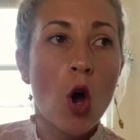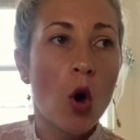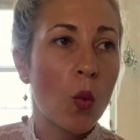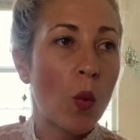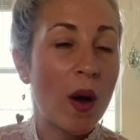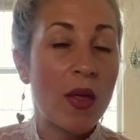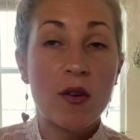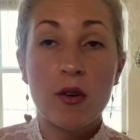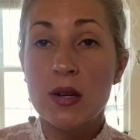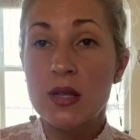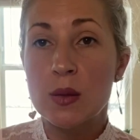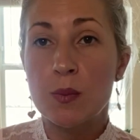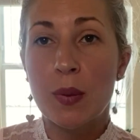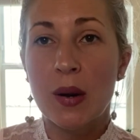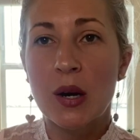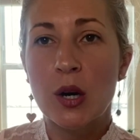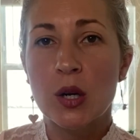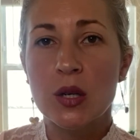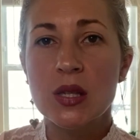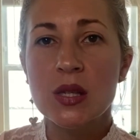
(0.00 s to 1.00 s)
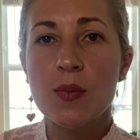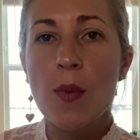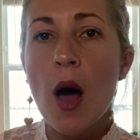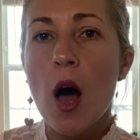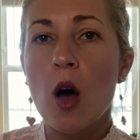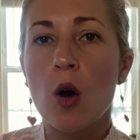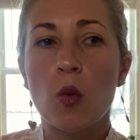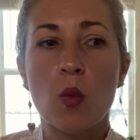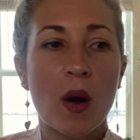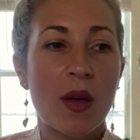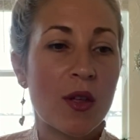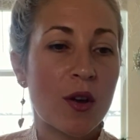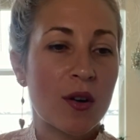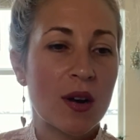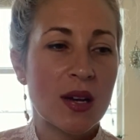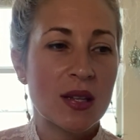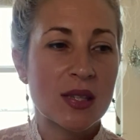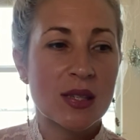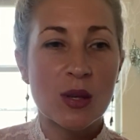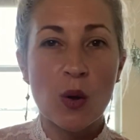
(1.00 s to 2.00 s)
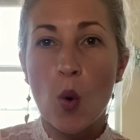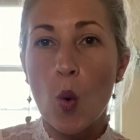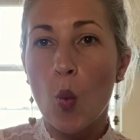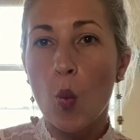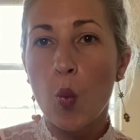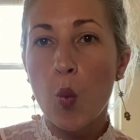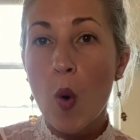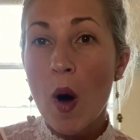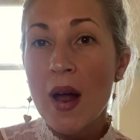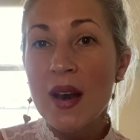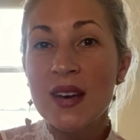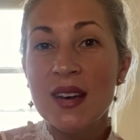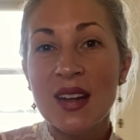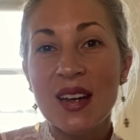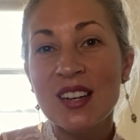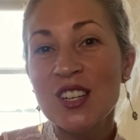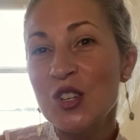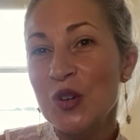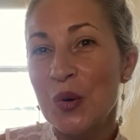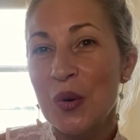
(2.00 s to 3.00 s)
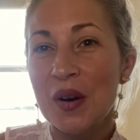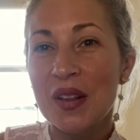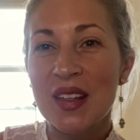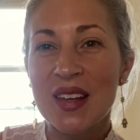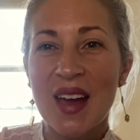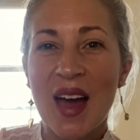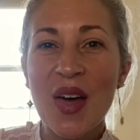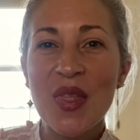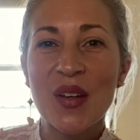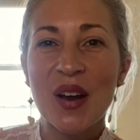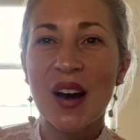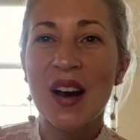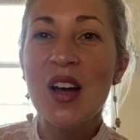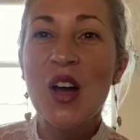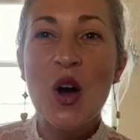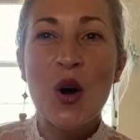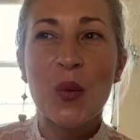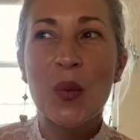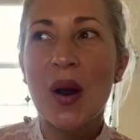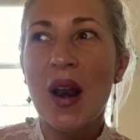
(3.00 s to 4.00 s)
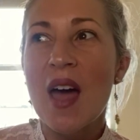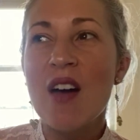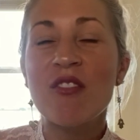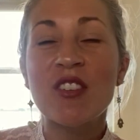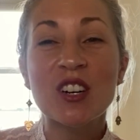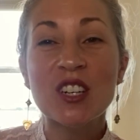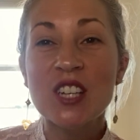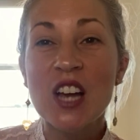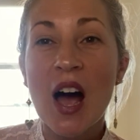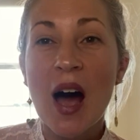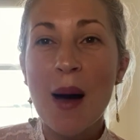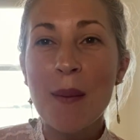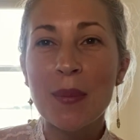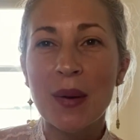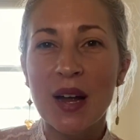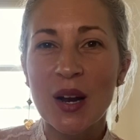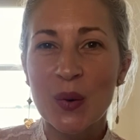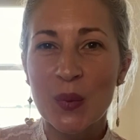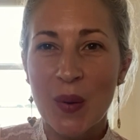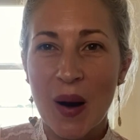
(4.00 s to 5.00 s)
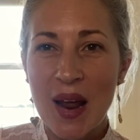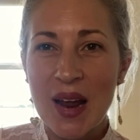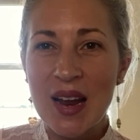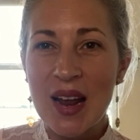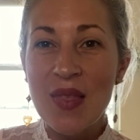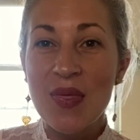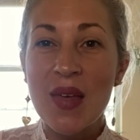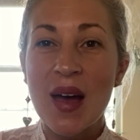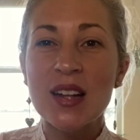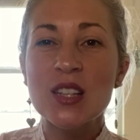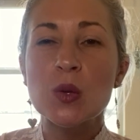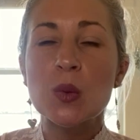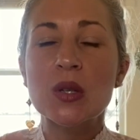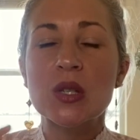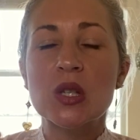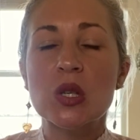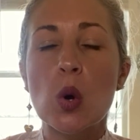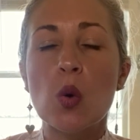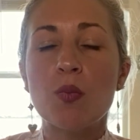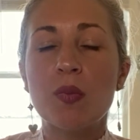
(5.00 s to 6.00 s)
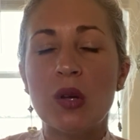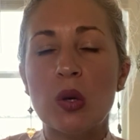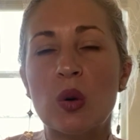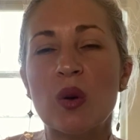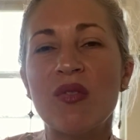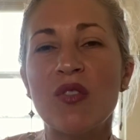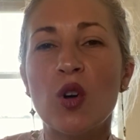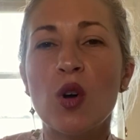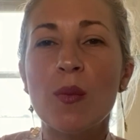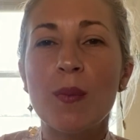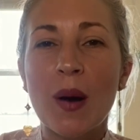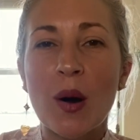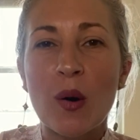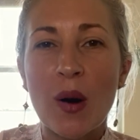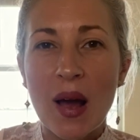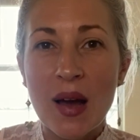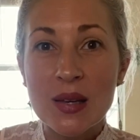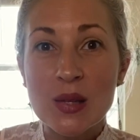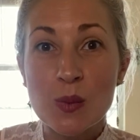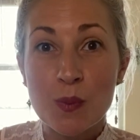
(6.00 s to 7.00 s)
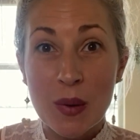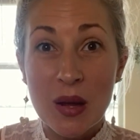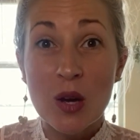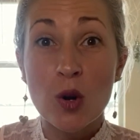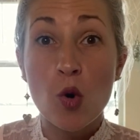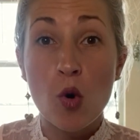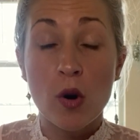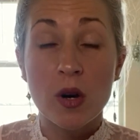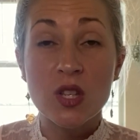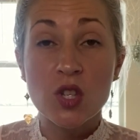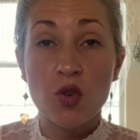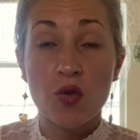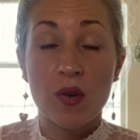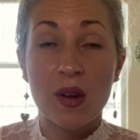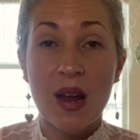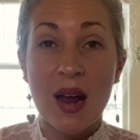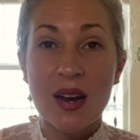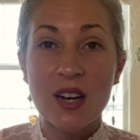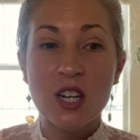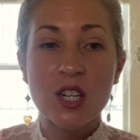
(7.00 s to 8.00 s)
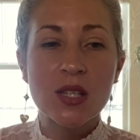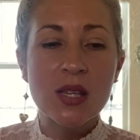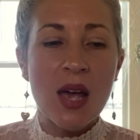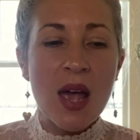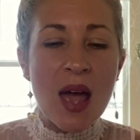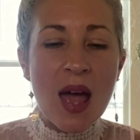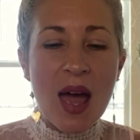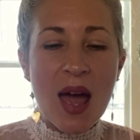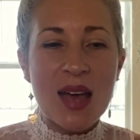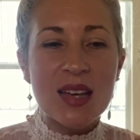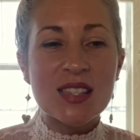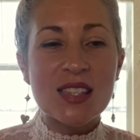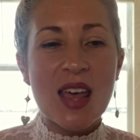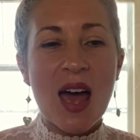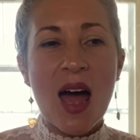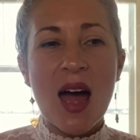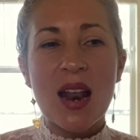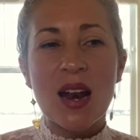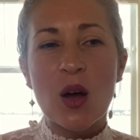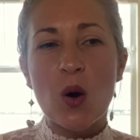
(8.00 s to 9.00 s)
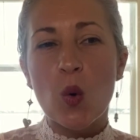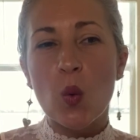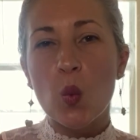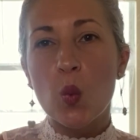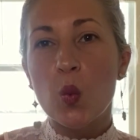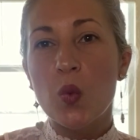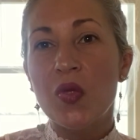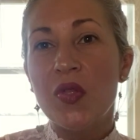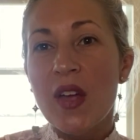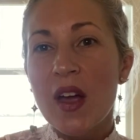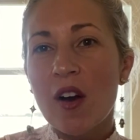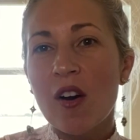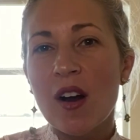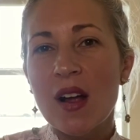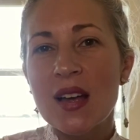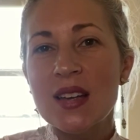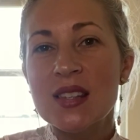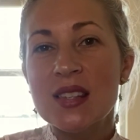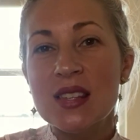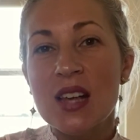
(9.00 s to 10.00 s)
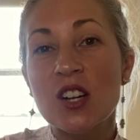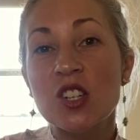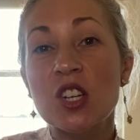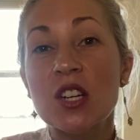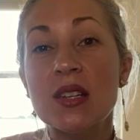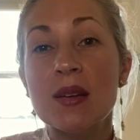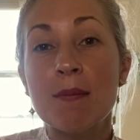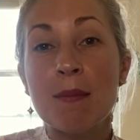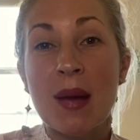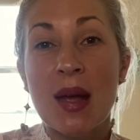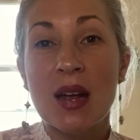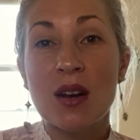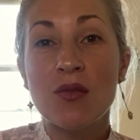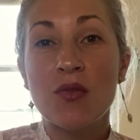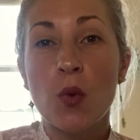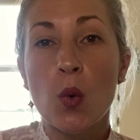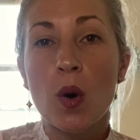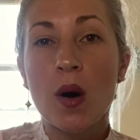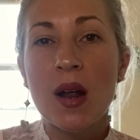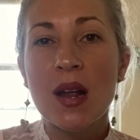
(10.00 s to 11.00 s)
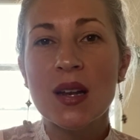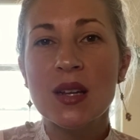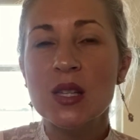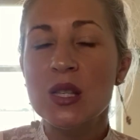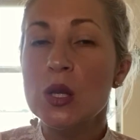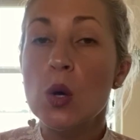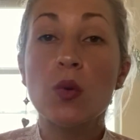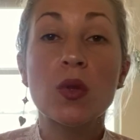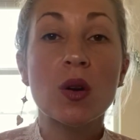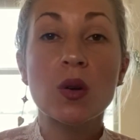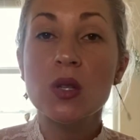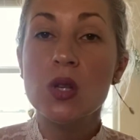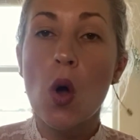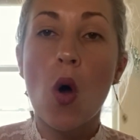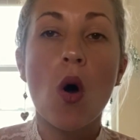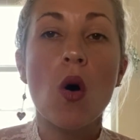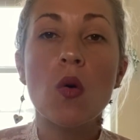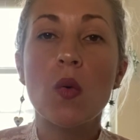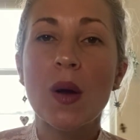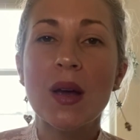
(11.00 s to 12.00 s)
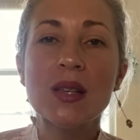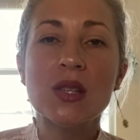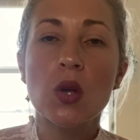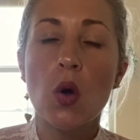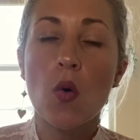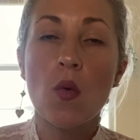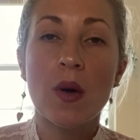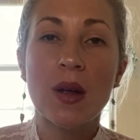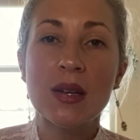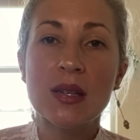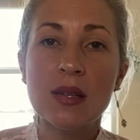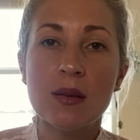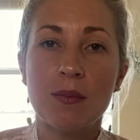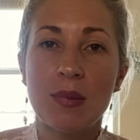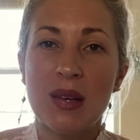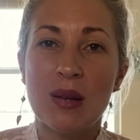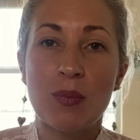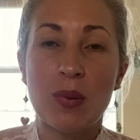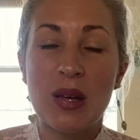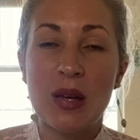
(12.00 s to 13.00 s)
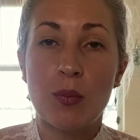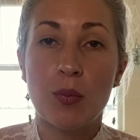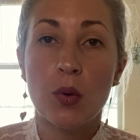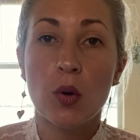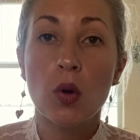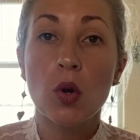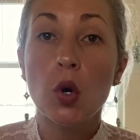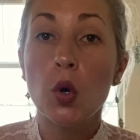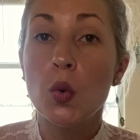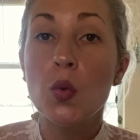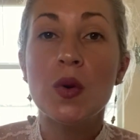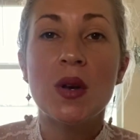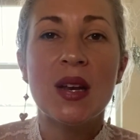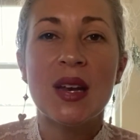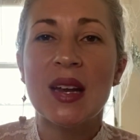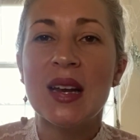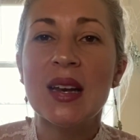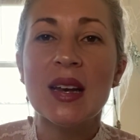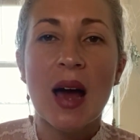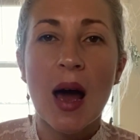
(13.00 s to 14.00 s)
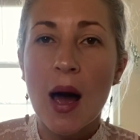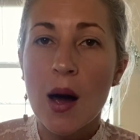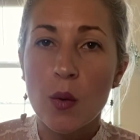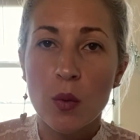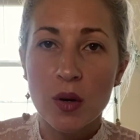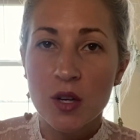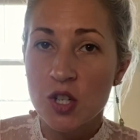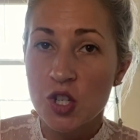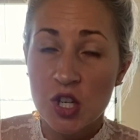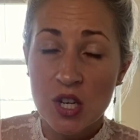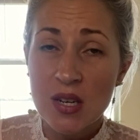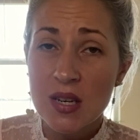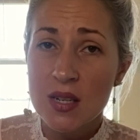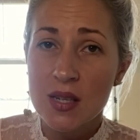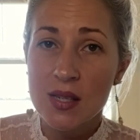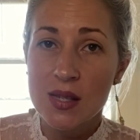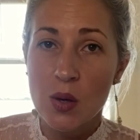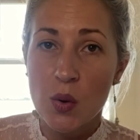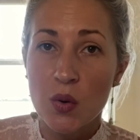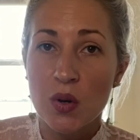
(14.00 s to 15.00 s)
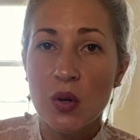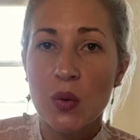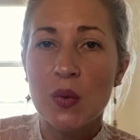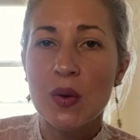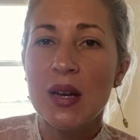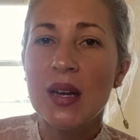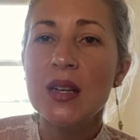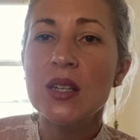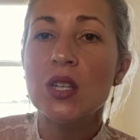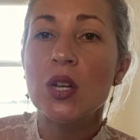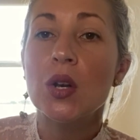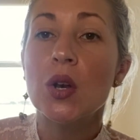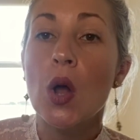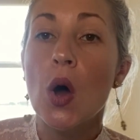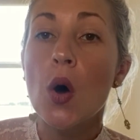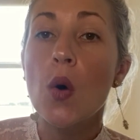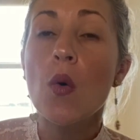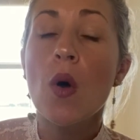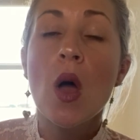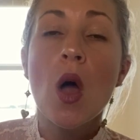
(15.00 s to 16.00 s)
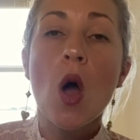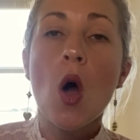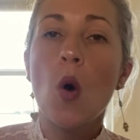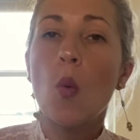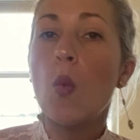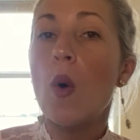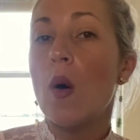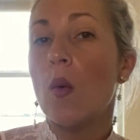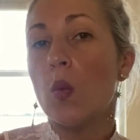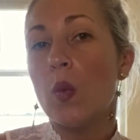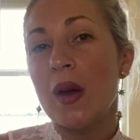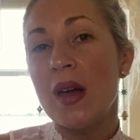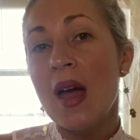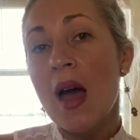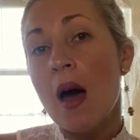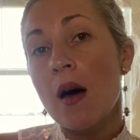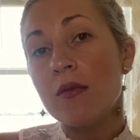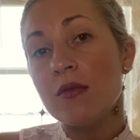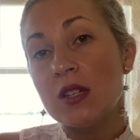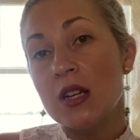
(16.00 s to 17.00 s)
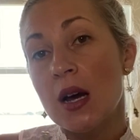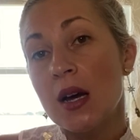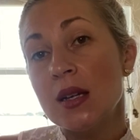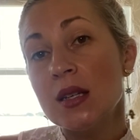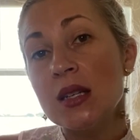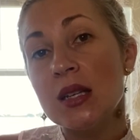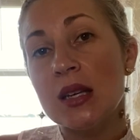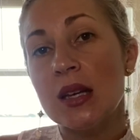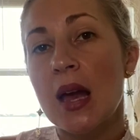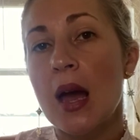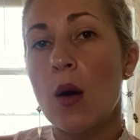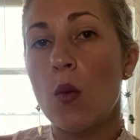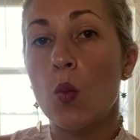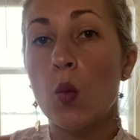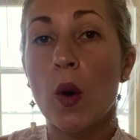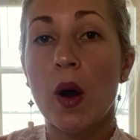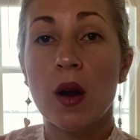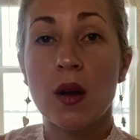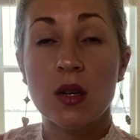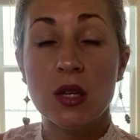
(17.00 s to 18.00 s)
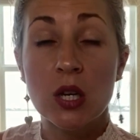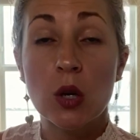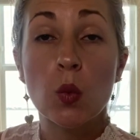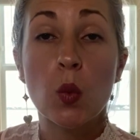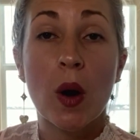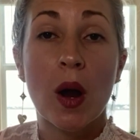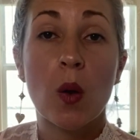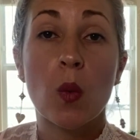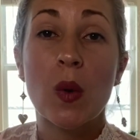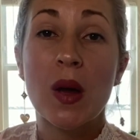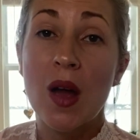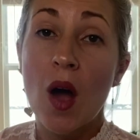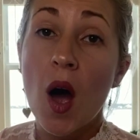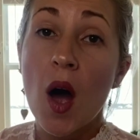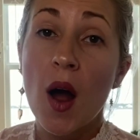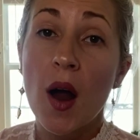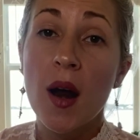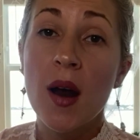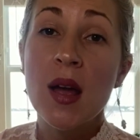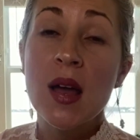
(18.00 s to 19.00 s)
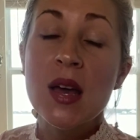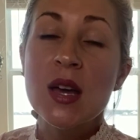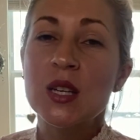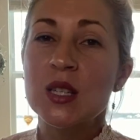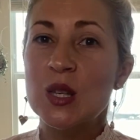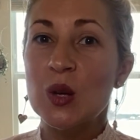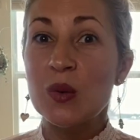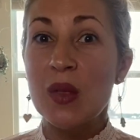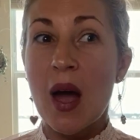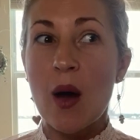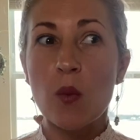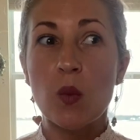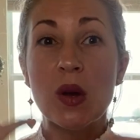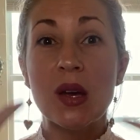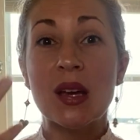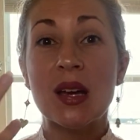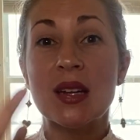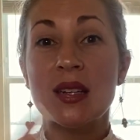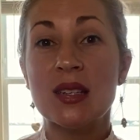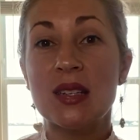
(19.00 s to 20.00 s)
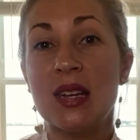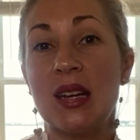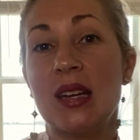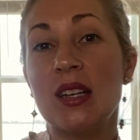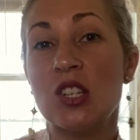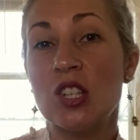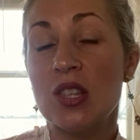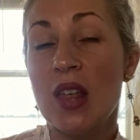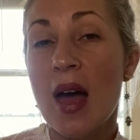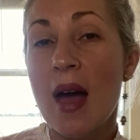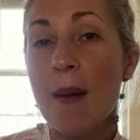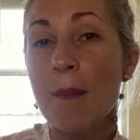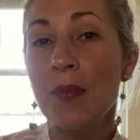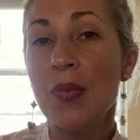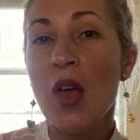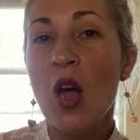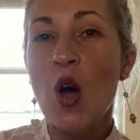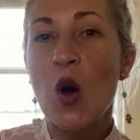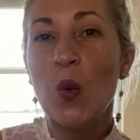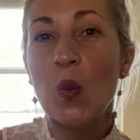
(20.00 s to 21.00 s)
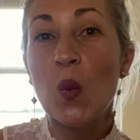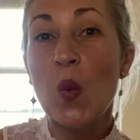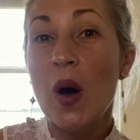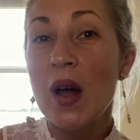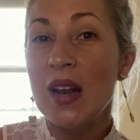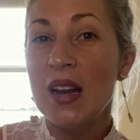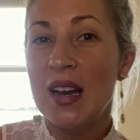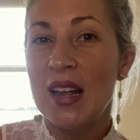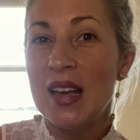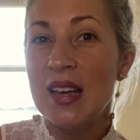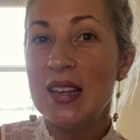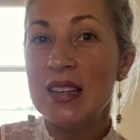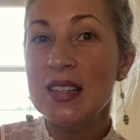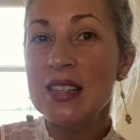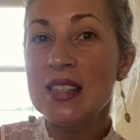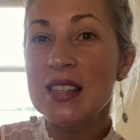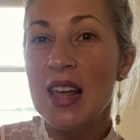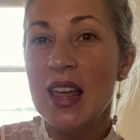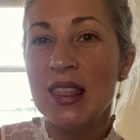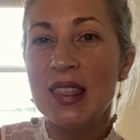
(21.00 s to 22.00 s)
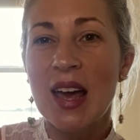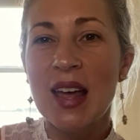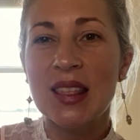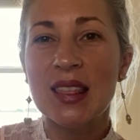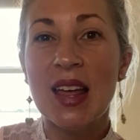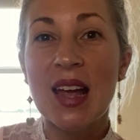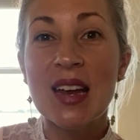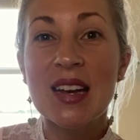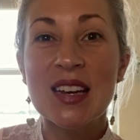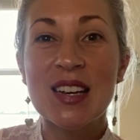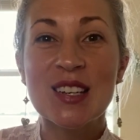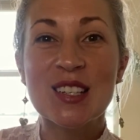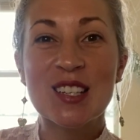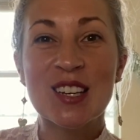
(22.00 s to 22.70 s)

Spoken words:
whether it's big or small, whether it's one niche or the other, whatever topic, right? And that's what's so beautiful about us being course creators, is that there is such a demand for it. So there's always going to be people who need our genius zone, who need to know what we have done to get where we are, so that we can teach them what it is that they need